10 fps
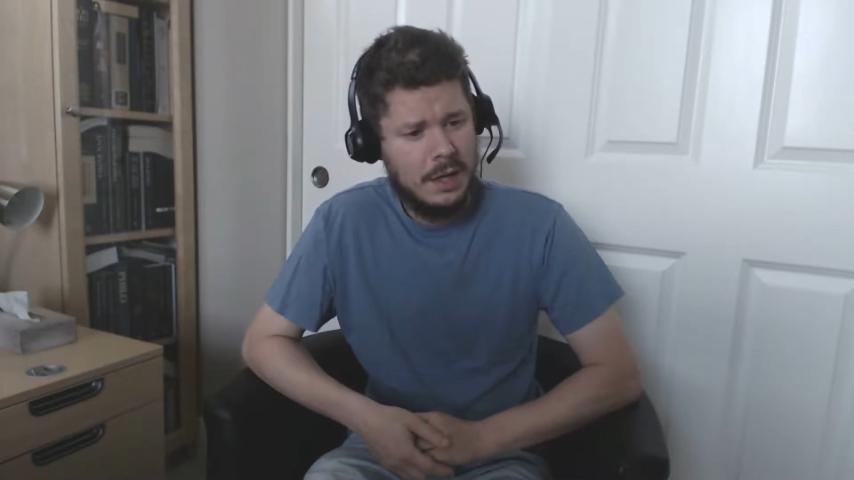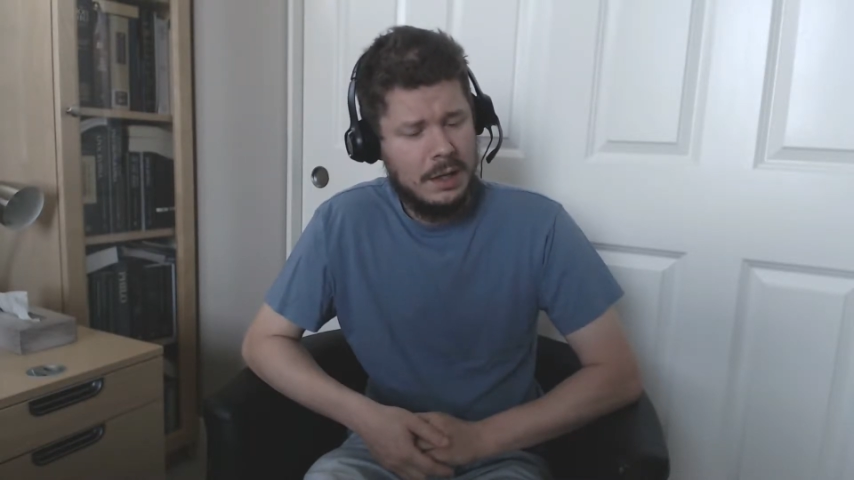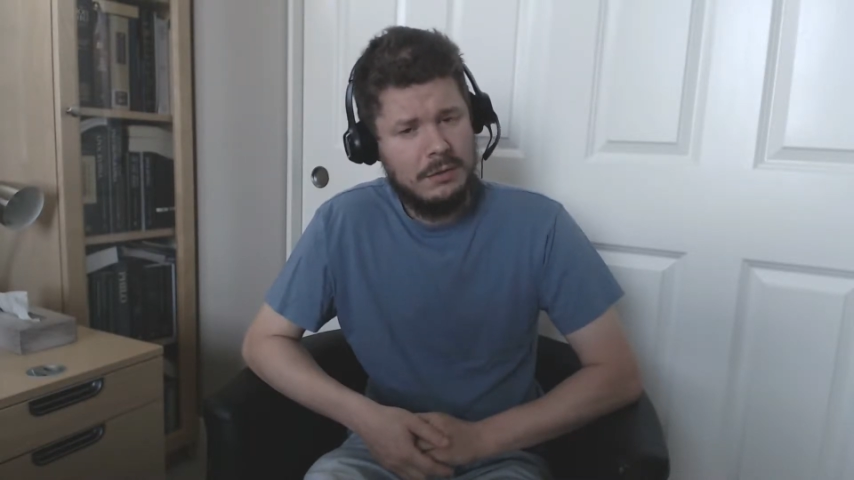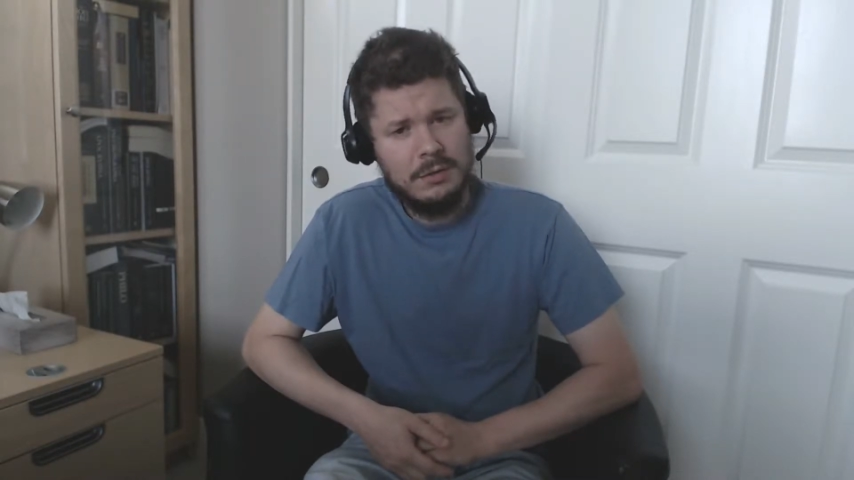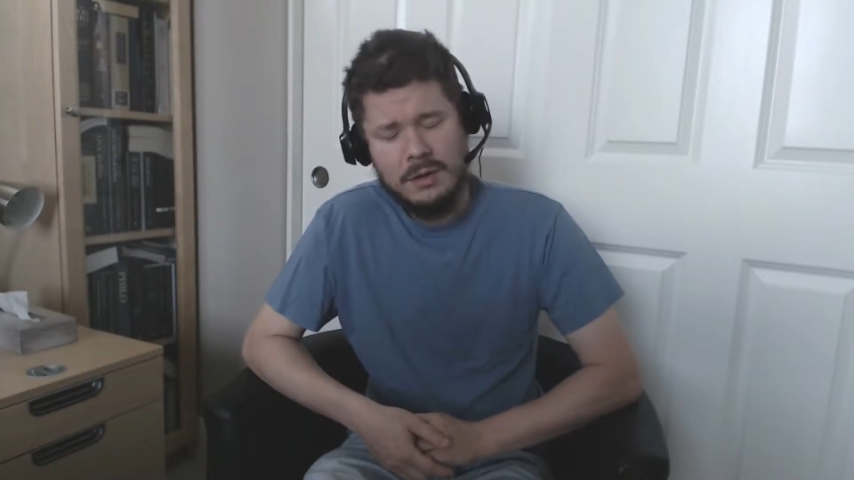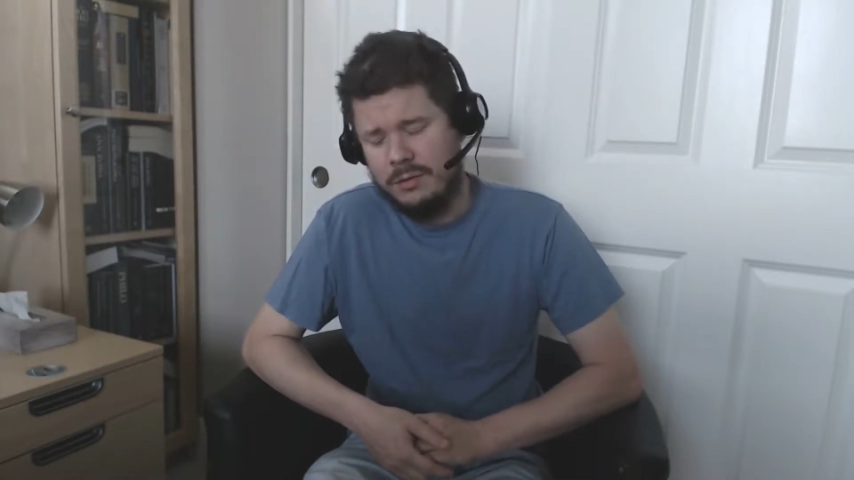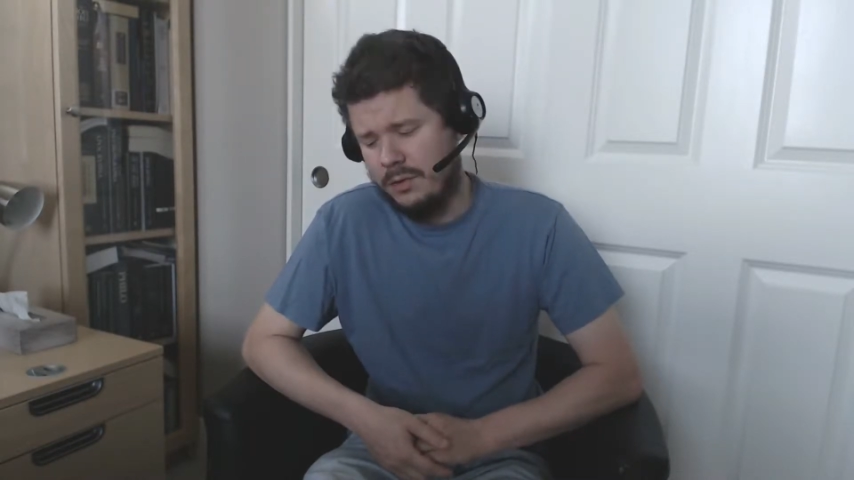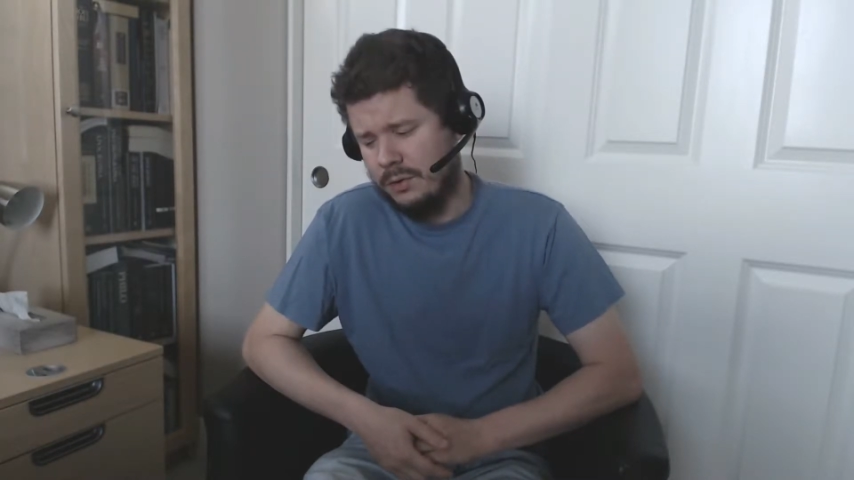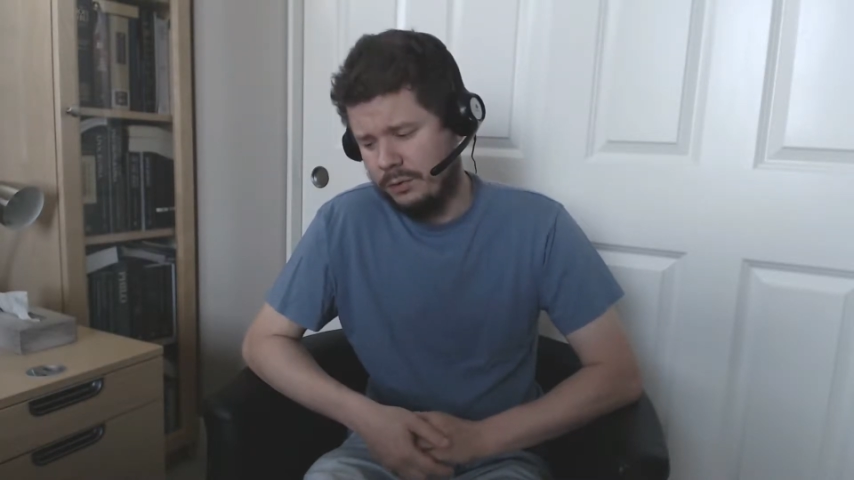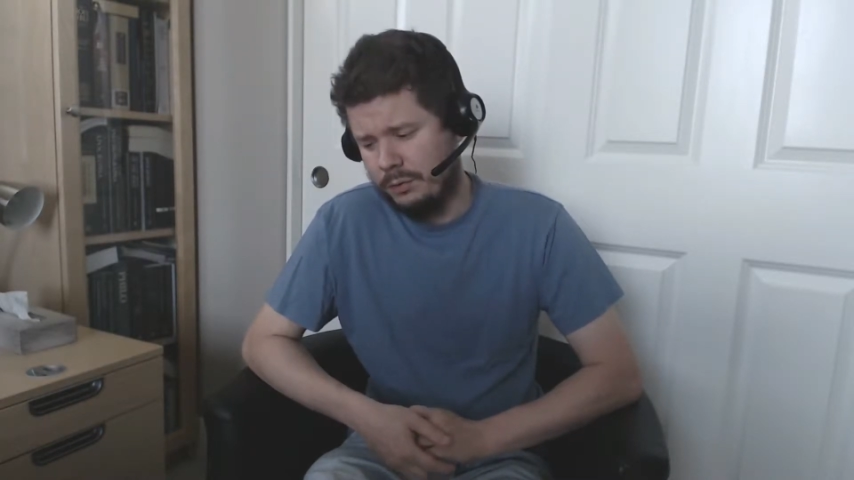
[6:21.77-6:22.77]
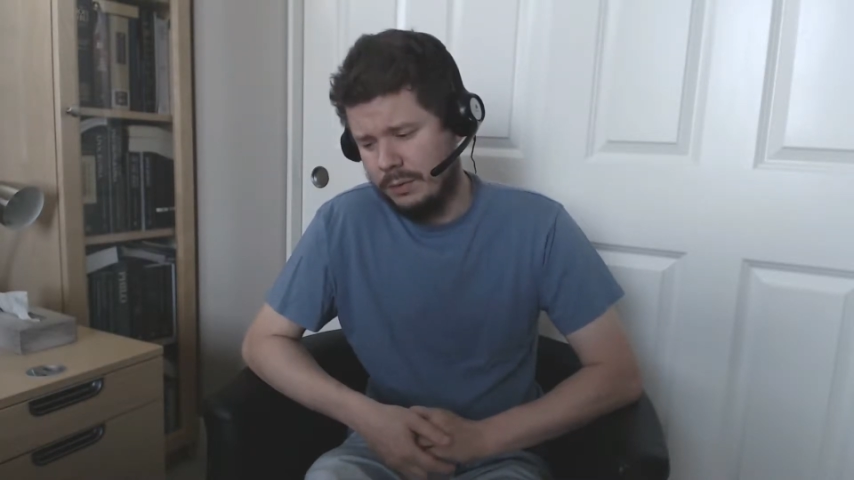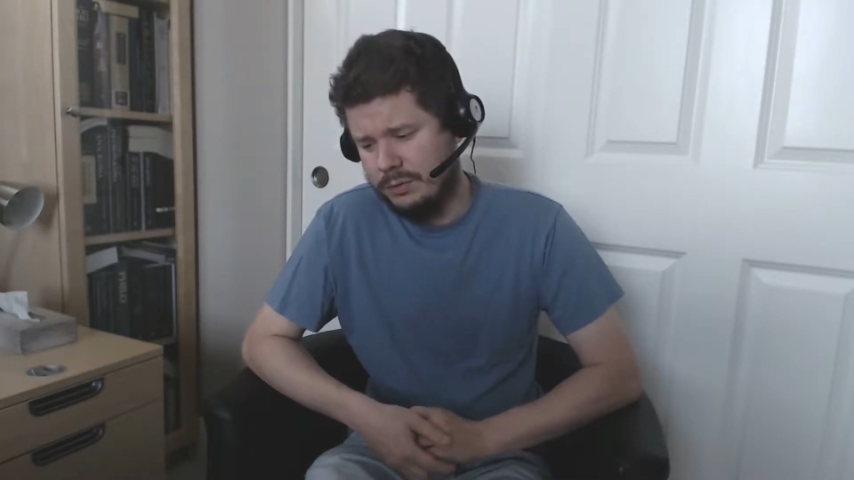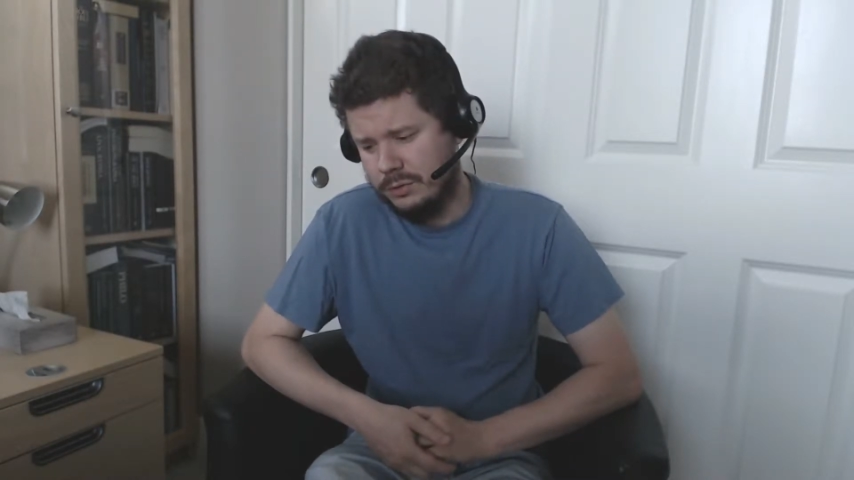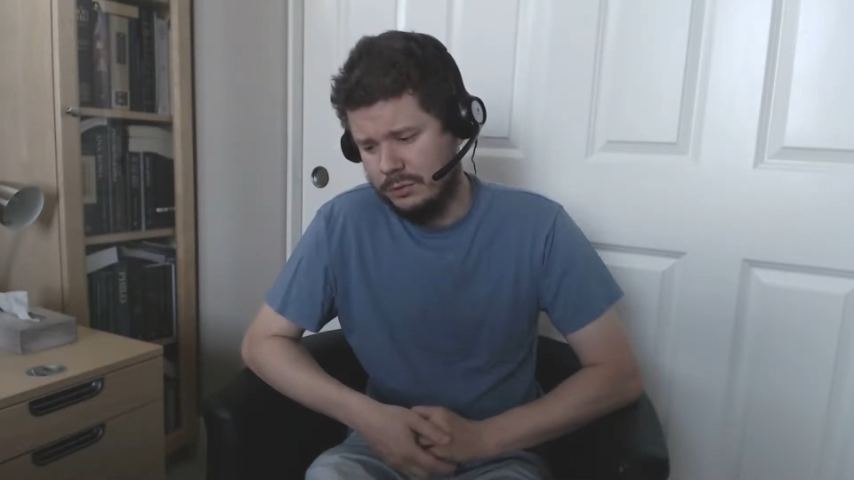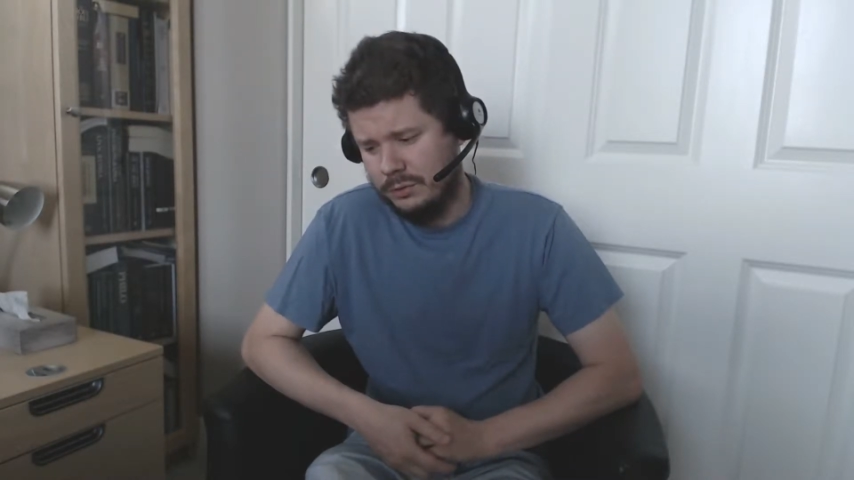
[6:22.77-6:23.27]
it says in the
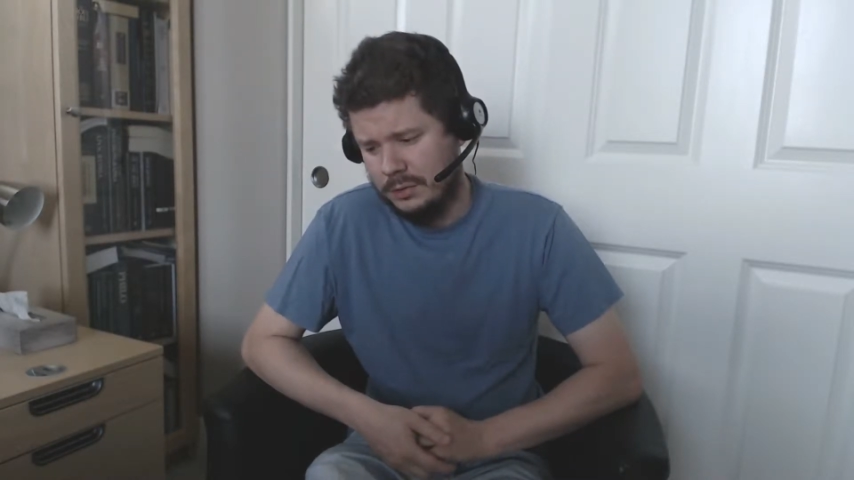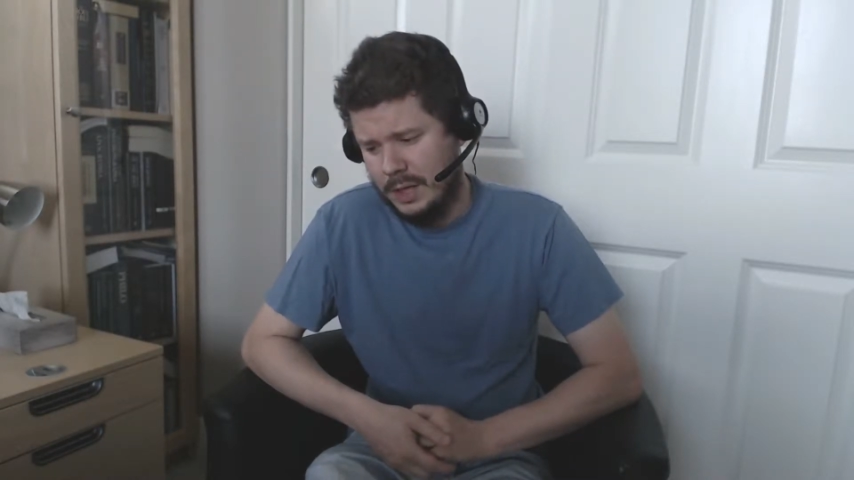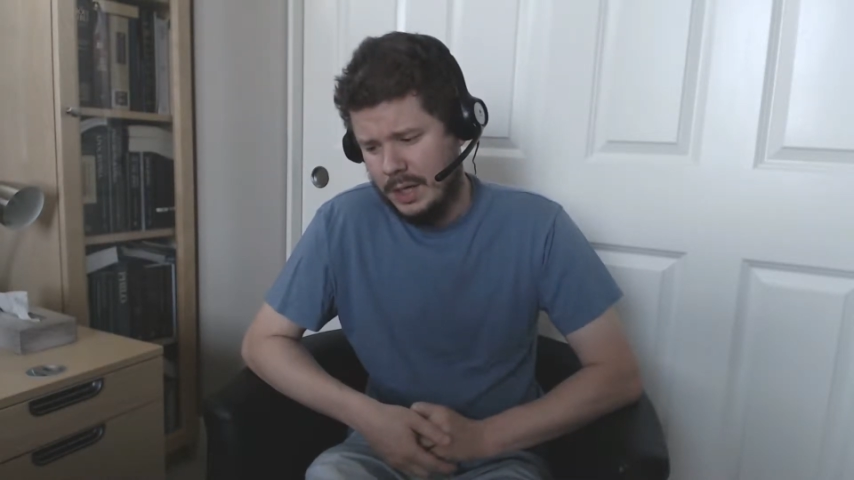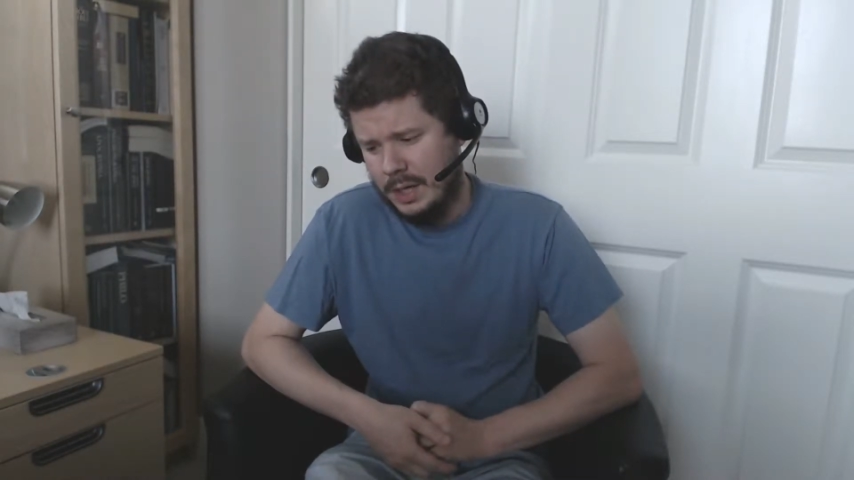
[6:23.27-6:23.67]
scriptures